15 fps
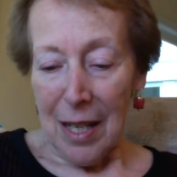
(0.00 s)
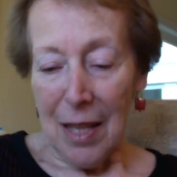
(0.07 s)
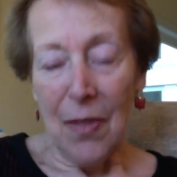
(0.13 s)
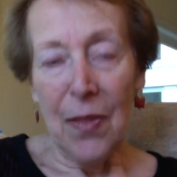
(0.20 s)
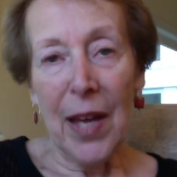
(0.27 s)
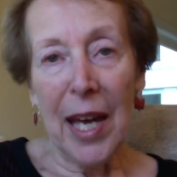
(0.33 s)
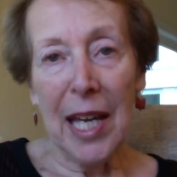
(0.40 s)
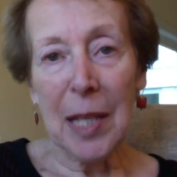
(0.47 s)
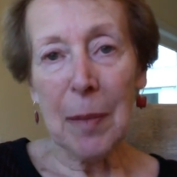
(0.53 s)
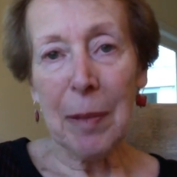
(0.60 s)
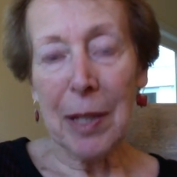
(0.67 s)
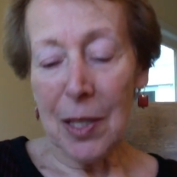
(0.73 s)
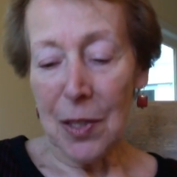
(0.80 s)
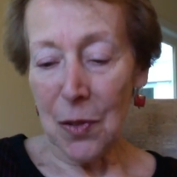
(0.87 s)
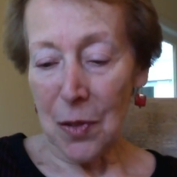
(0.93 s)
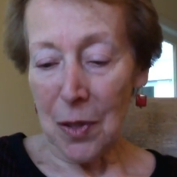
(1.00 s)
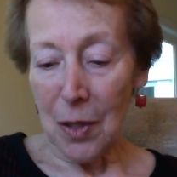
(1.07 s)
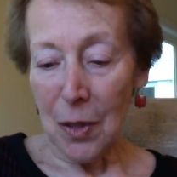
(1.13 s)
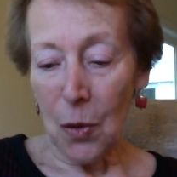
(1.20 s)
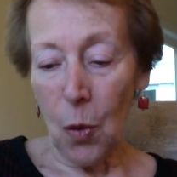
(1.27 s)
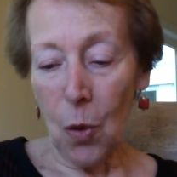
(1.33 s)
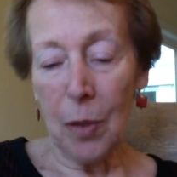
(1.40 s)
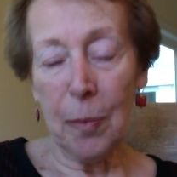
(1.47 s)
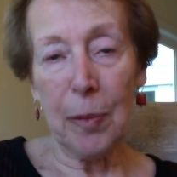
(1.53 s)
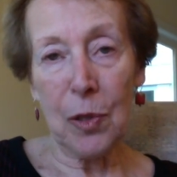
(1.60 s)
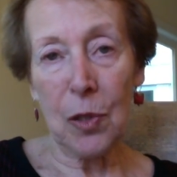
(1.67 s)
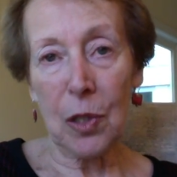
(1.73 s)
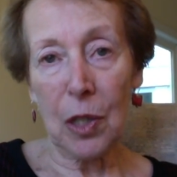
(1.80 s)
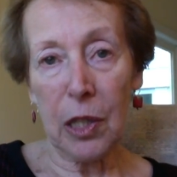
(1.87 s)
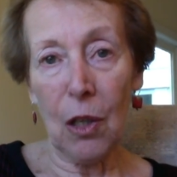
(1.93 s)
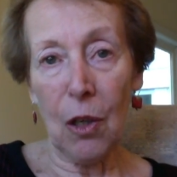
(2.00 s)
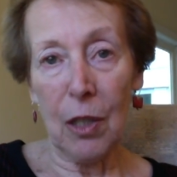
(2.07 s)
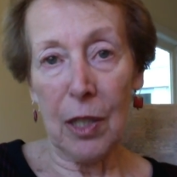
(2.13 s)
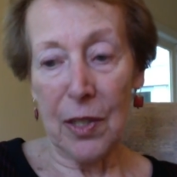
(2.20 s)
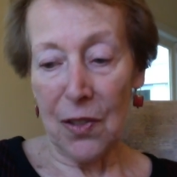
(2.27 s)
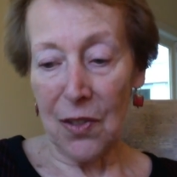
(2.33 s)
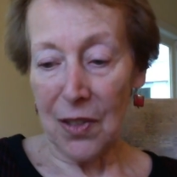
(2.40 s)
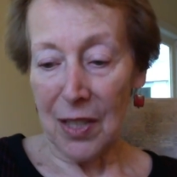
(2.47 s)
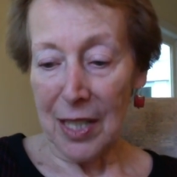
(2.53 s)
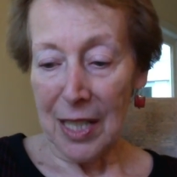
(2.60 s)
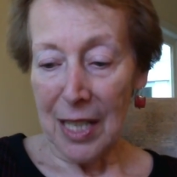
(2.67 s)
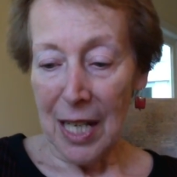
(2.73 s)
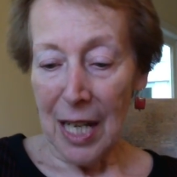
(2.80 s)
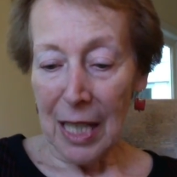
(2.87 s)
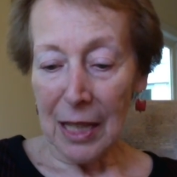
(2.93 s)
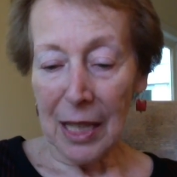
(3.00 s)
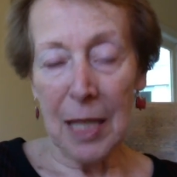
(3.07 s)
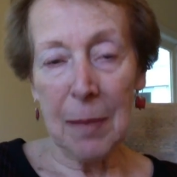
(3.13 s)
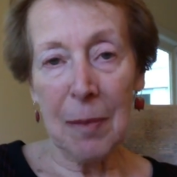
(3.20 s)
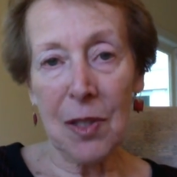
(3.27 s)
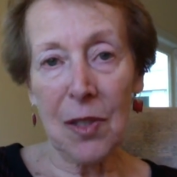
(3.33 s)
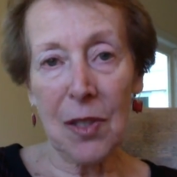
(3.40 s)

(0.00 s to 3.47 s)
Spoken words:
The habeas corpus clause limits